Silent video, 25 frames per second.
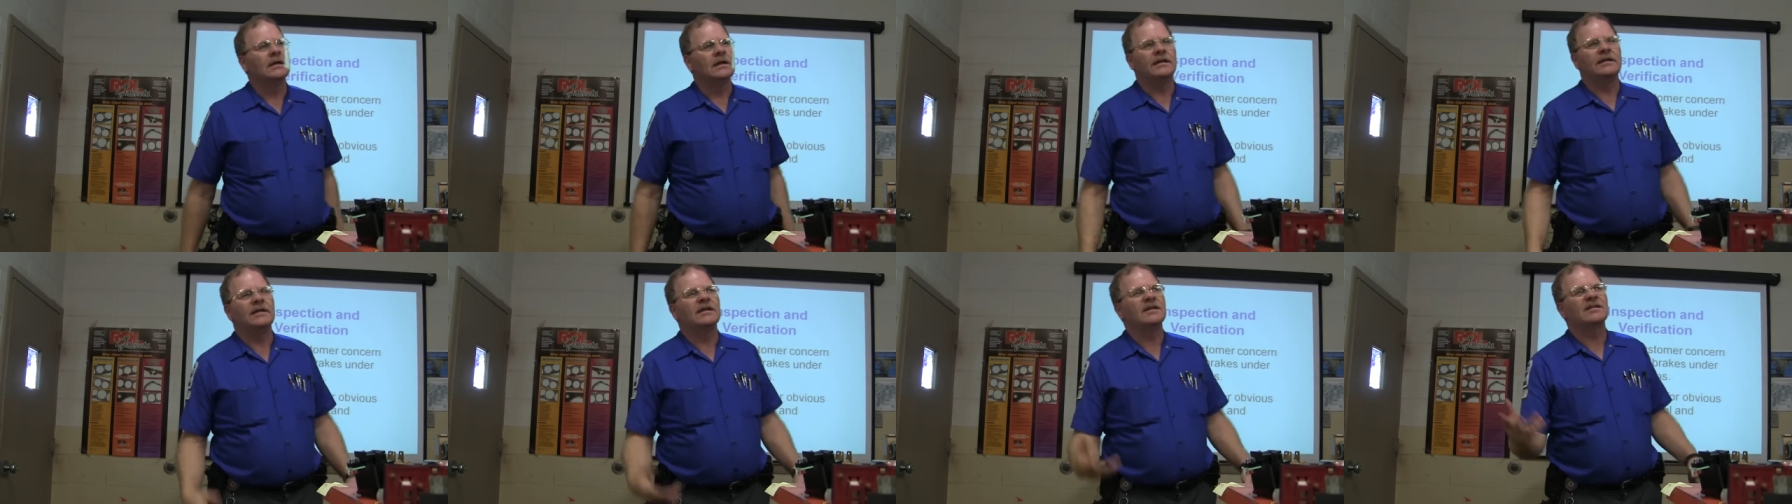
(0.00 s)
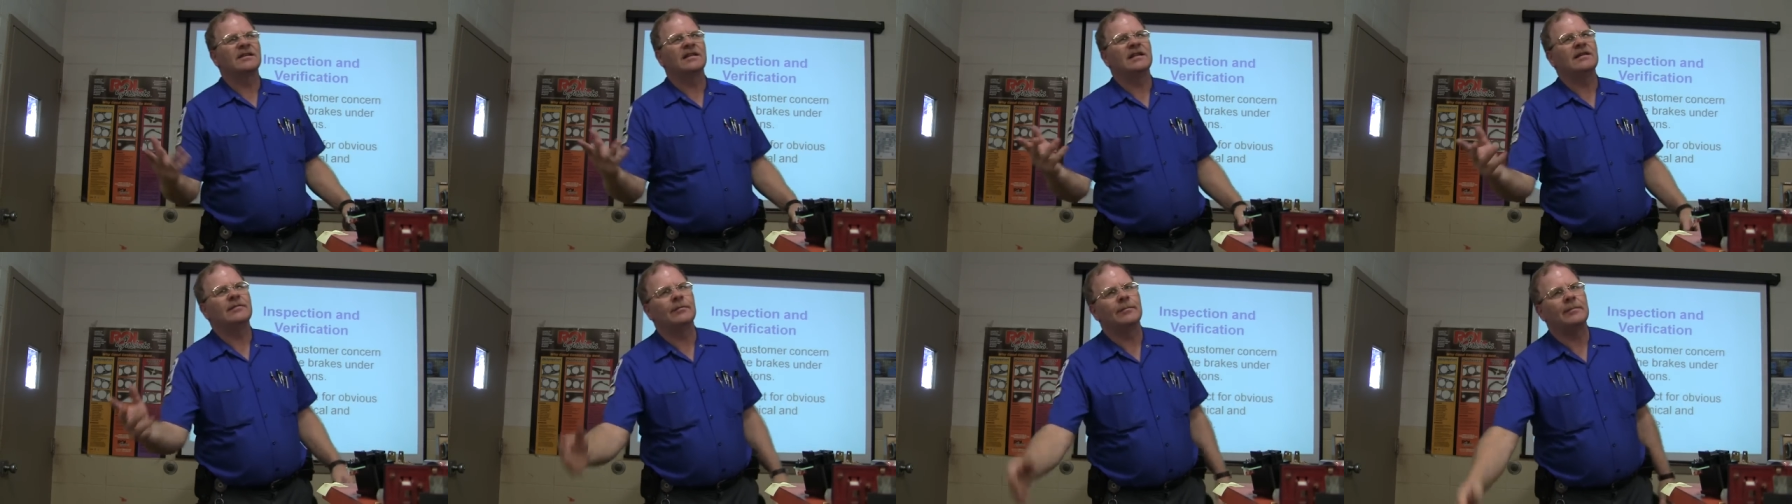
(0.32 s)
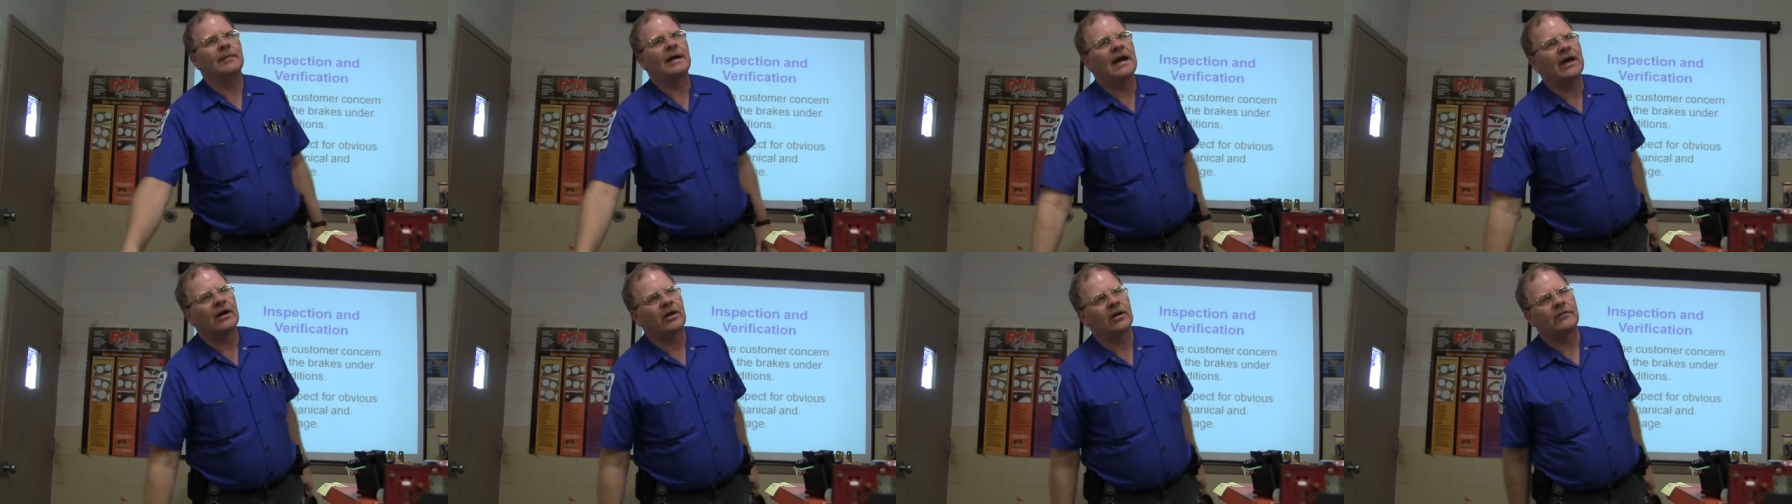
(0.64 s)
It doesn't even
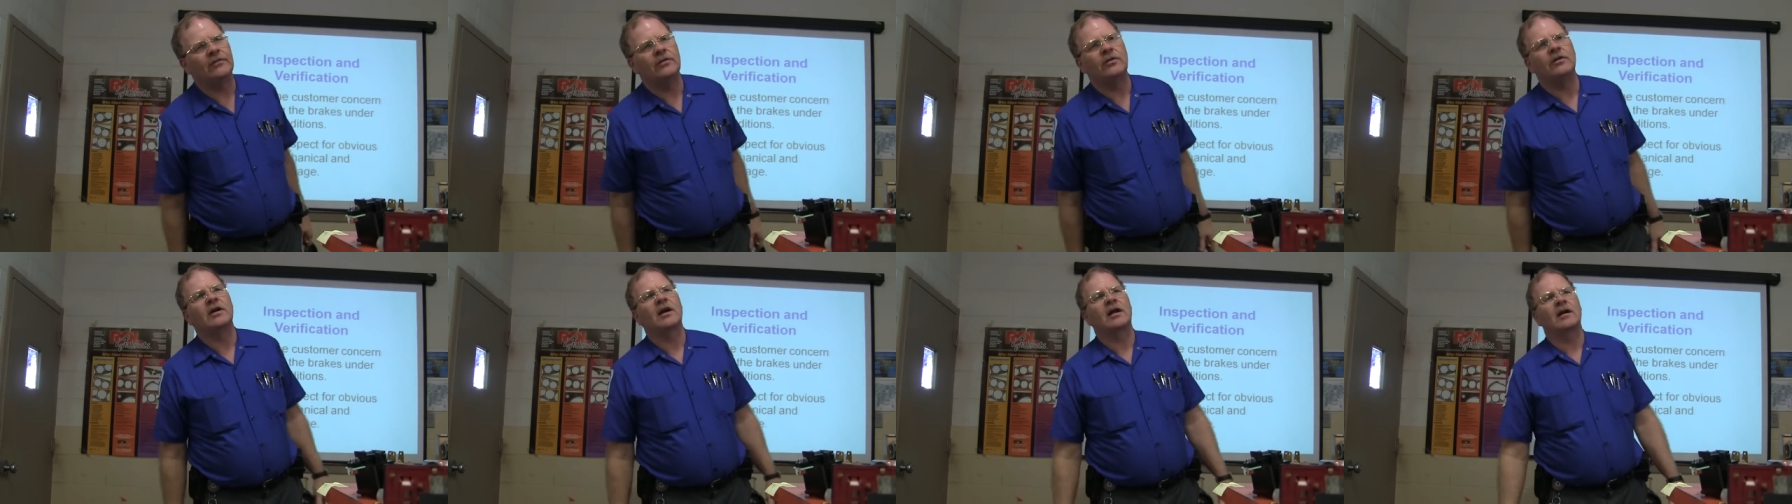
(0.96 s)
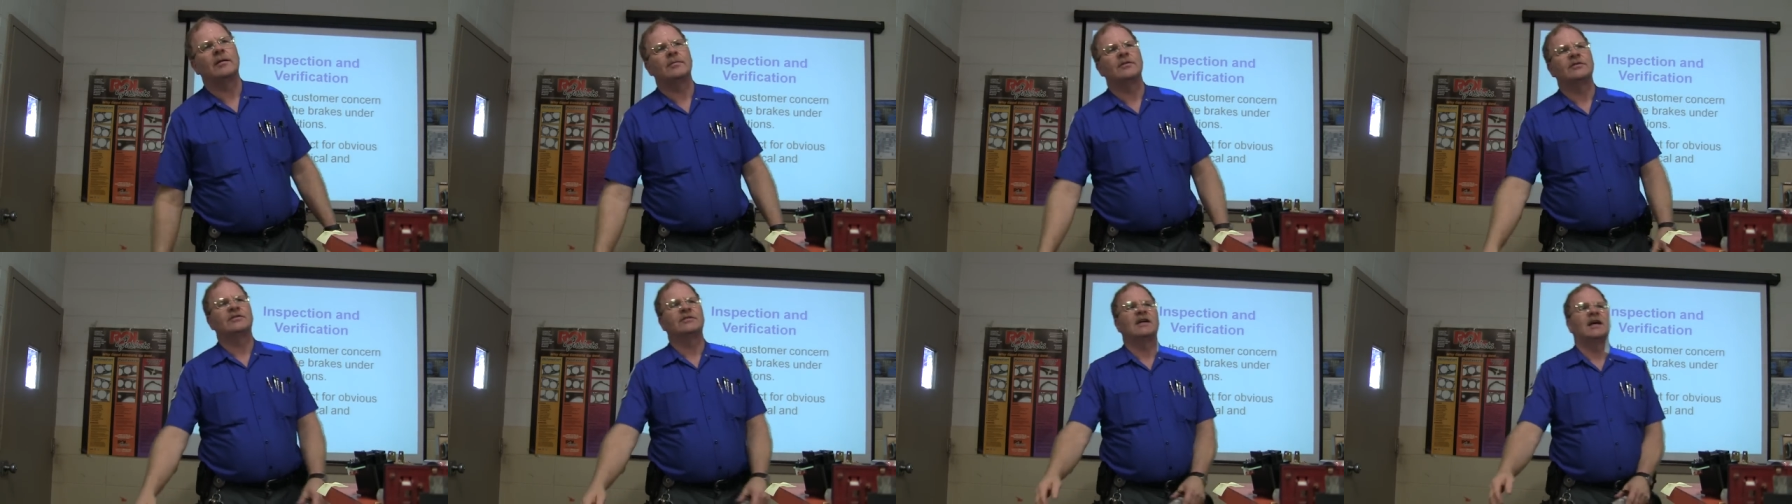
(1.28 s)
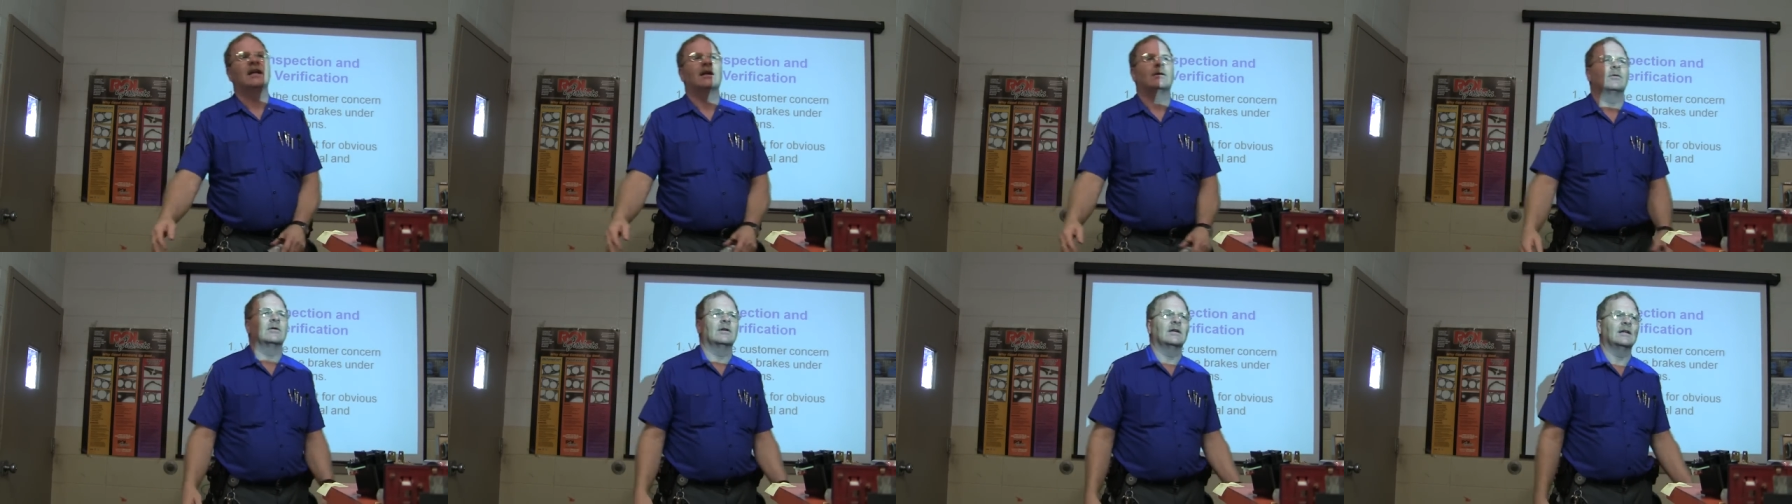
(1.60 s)
matter if you got them to
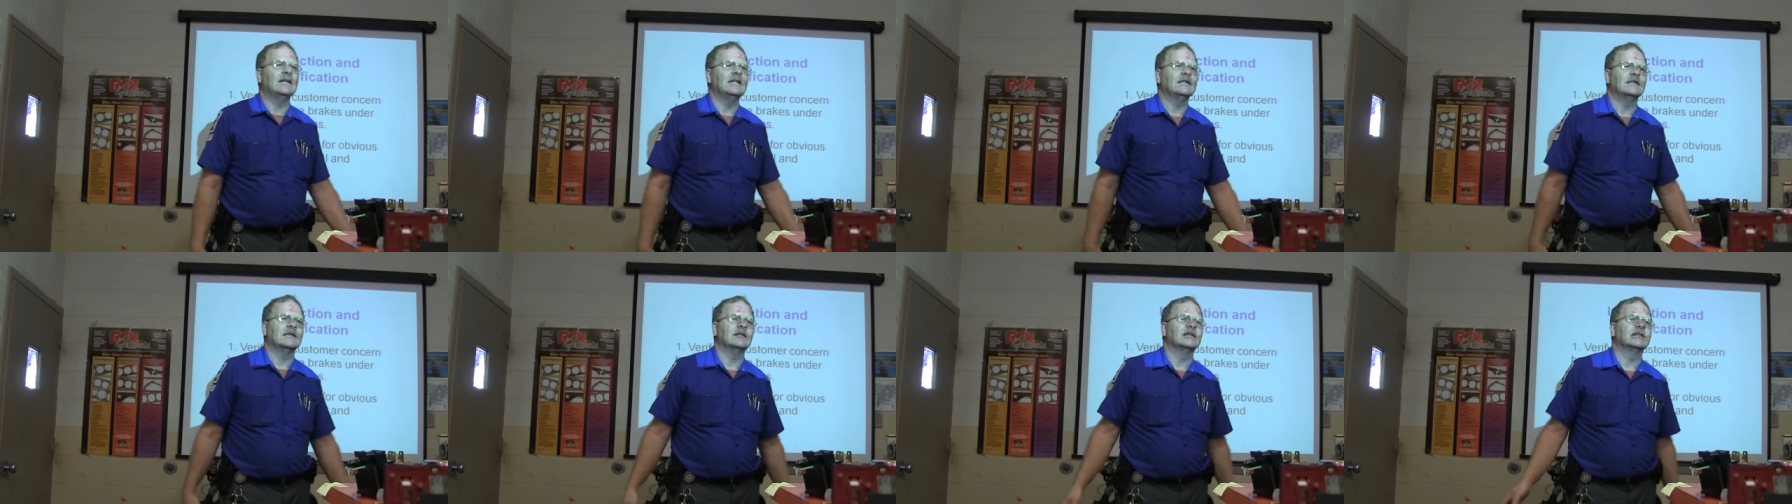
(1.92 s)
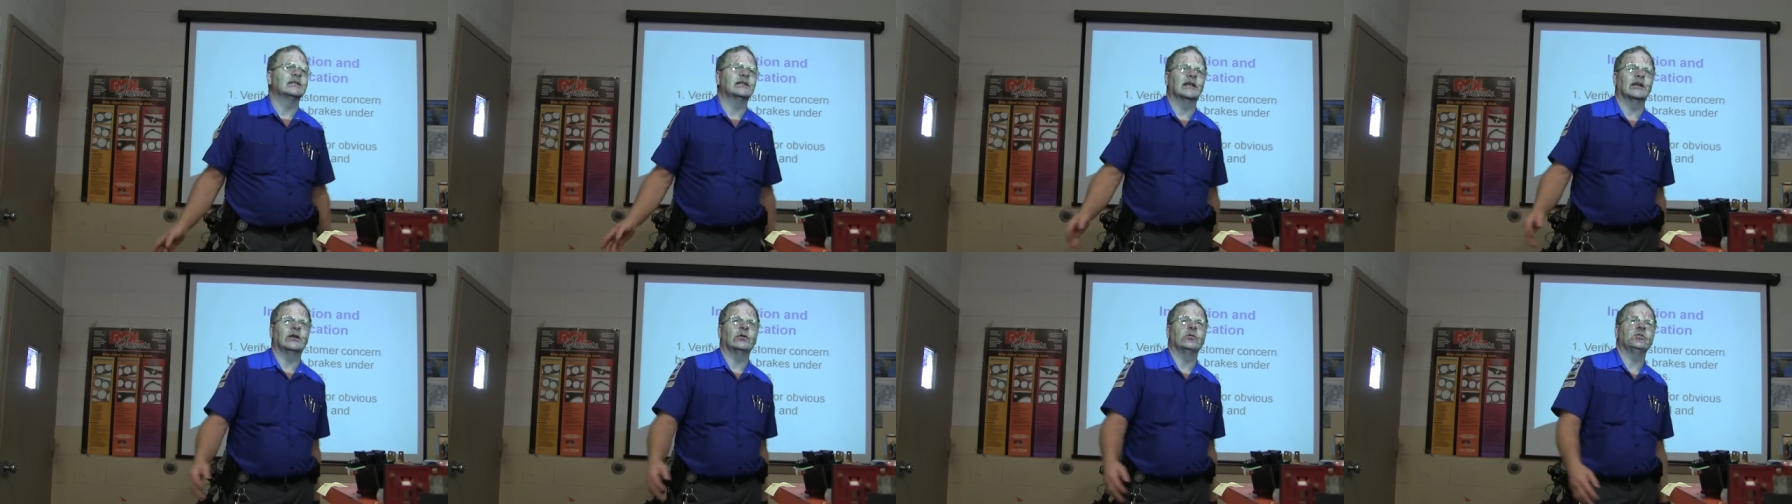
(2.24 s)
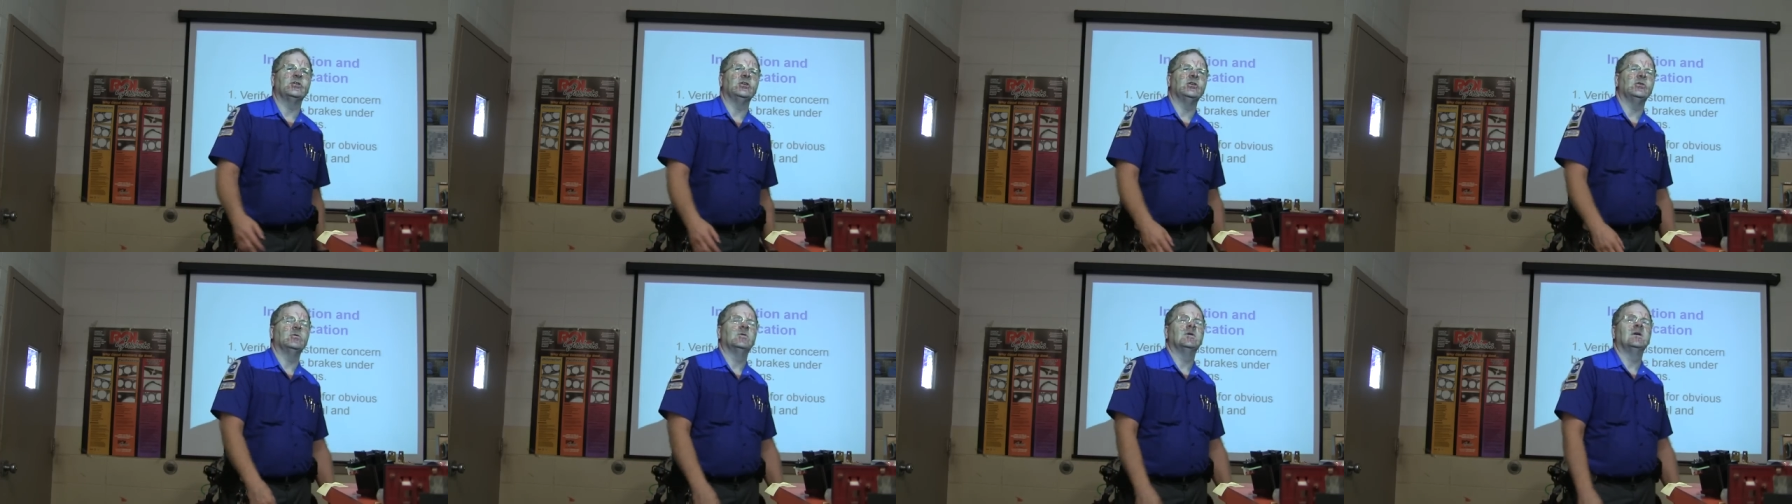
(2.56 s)
sign a release, it's still
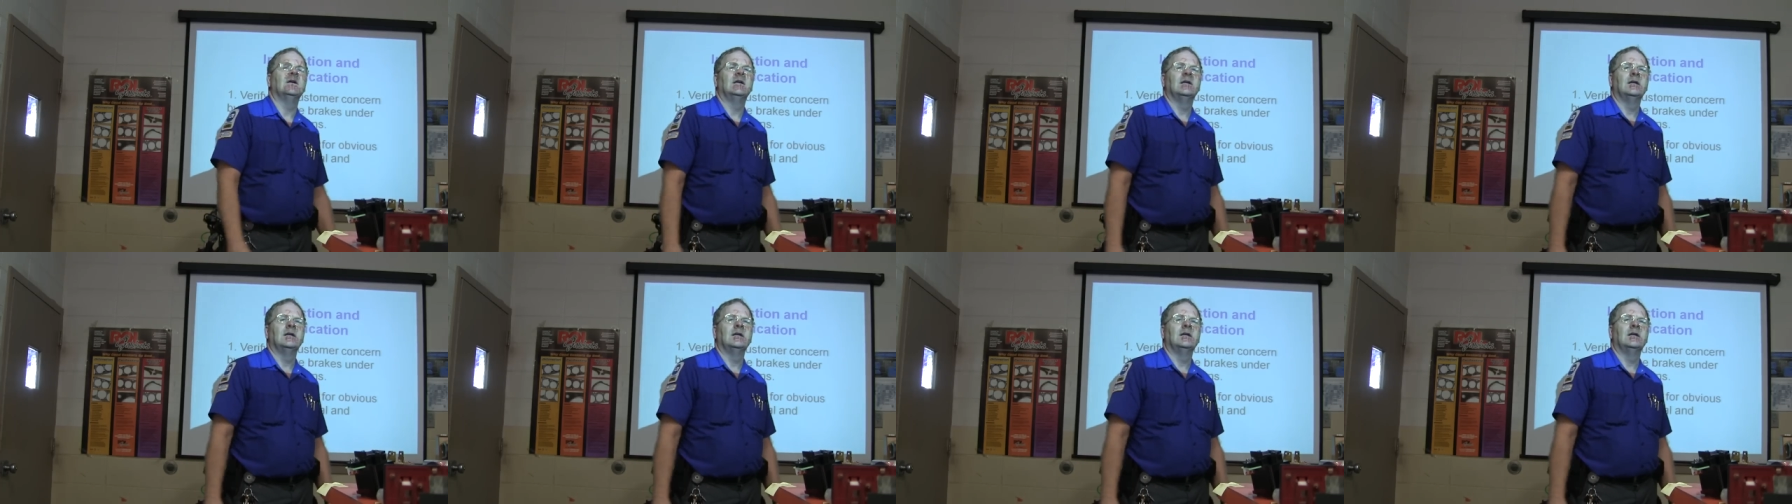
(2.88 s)
on you.